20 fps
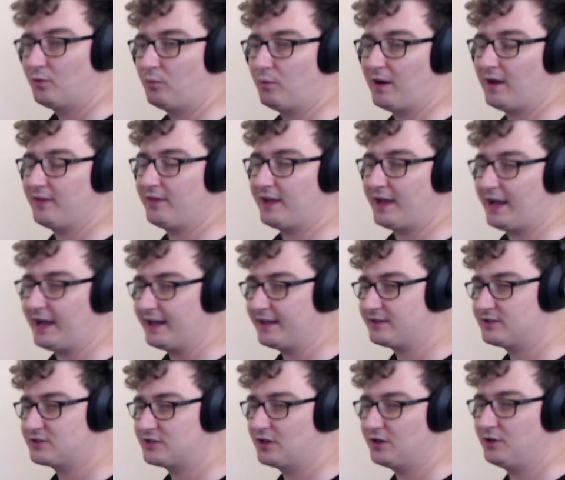One
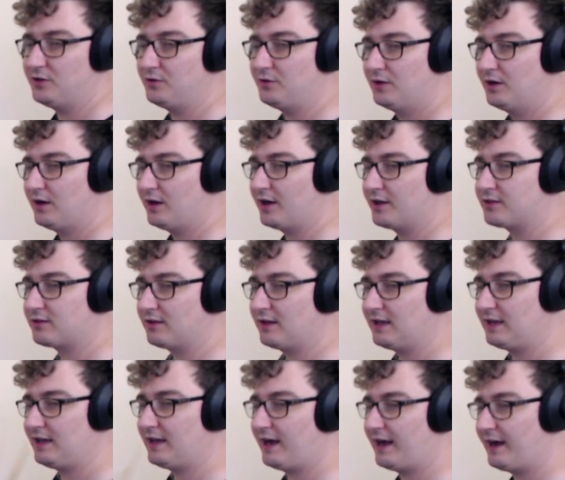and two, a
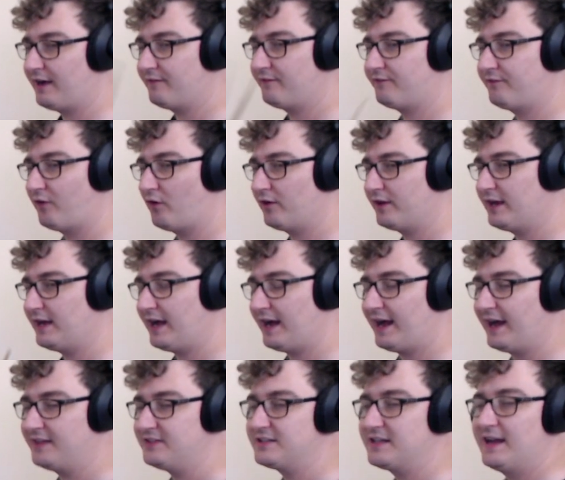three and forty
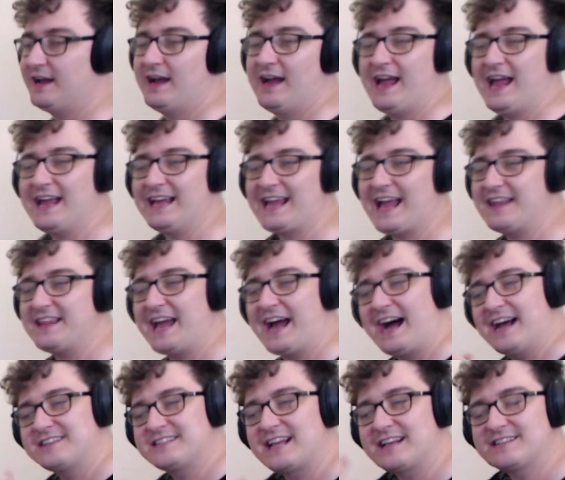and. Again, it
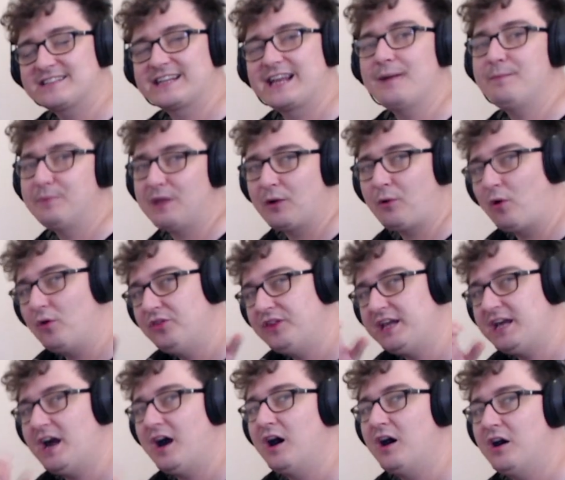has that skip note on
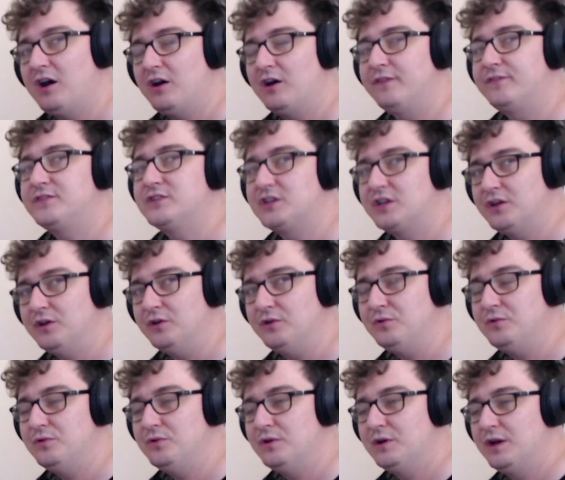the uh of
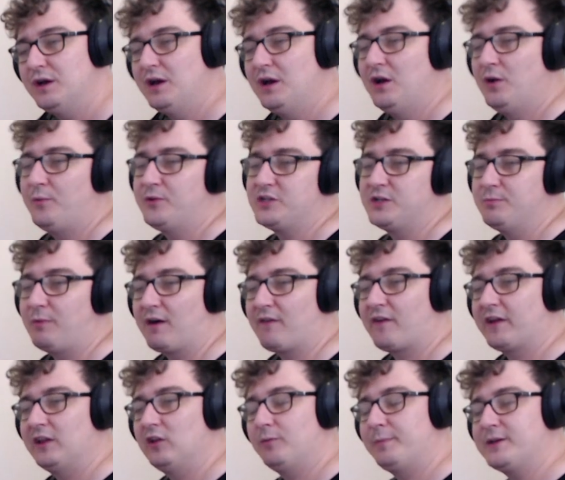two, which you might
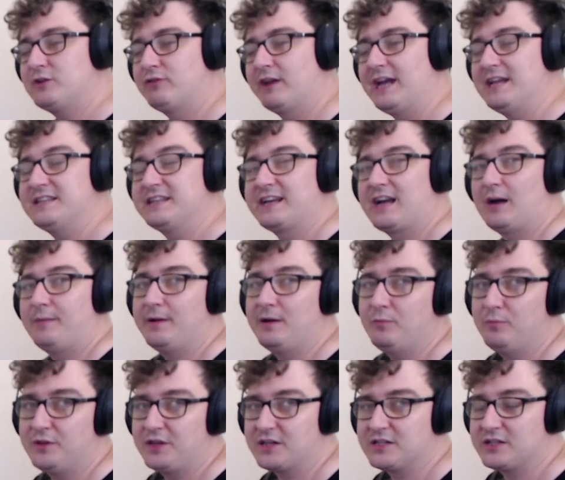find a little bit tricky to come
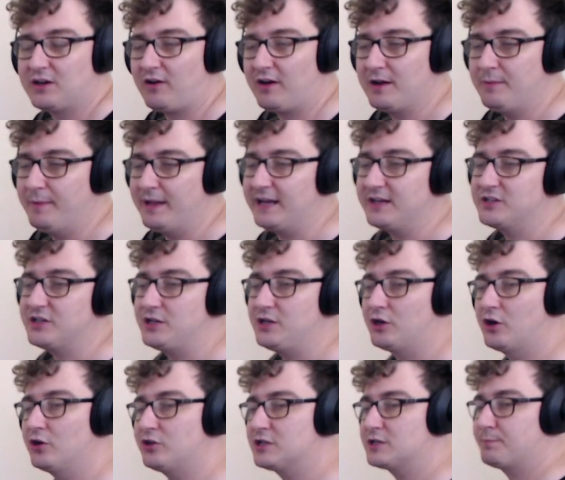in with the timing. So you
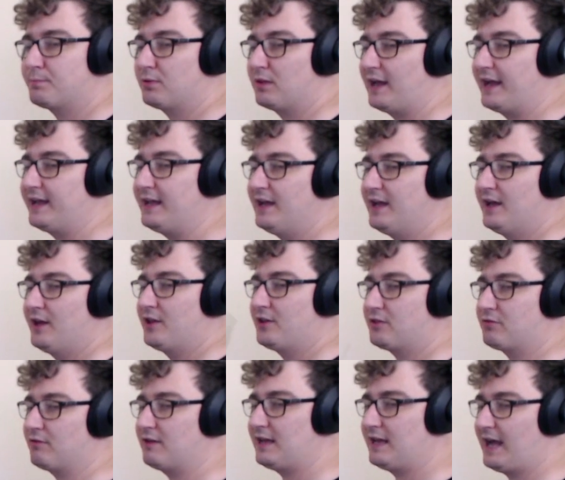could just play
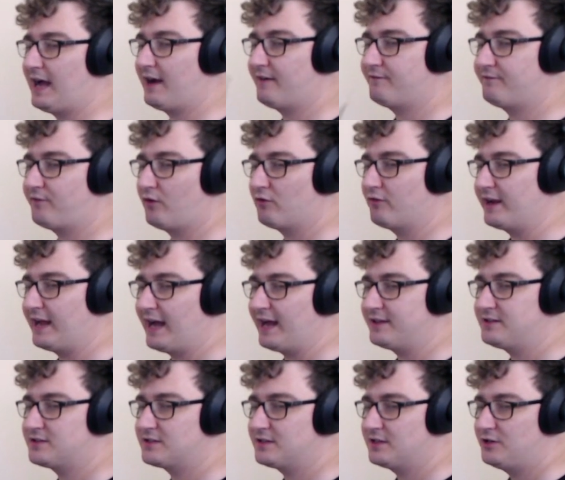three and four
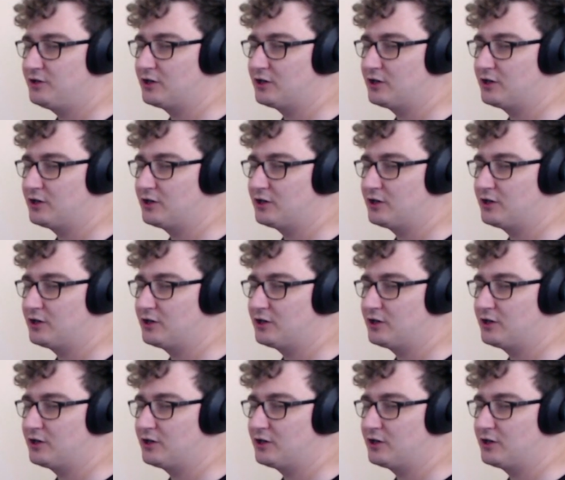hands.